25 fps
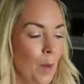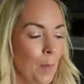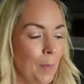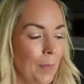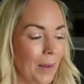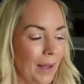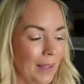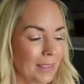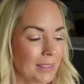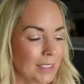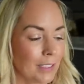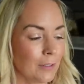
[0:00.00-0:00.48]

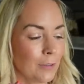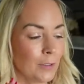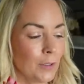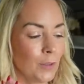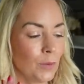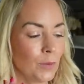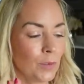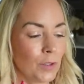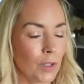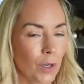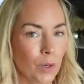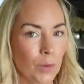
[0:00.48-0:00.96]
But if
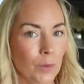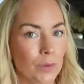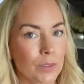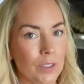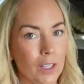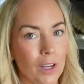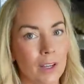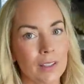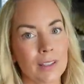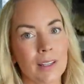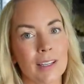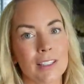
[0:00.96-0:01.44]
you don't
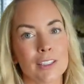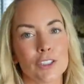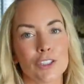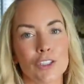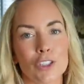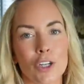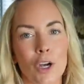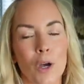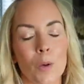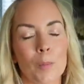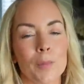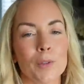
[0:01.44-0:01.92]
online
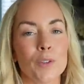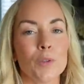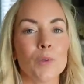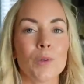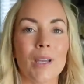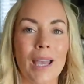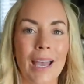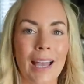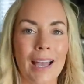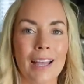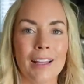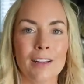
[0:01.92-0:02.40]
shop, you
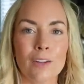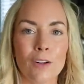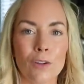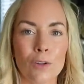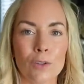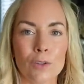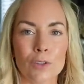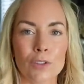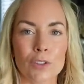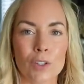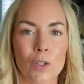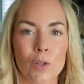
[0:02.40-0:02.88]
can
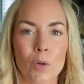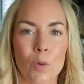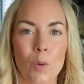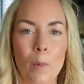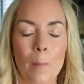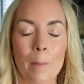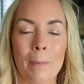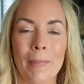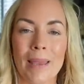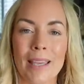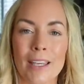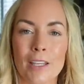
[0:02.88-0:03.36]
also
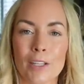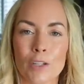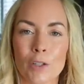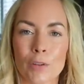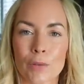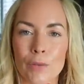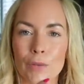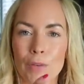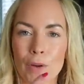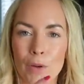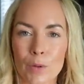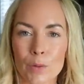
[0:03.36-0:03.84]
make
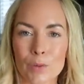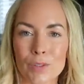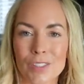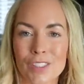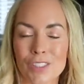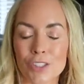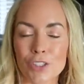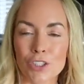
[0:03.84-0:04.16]
your notes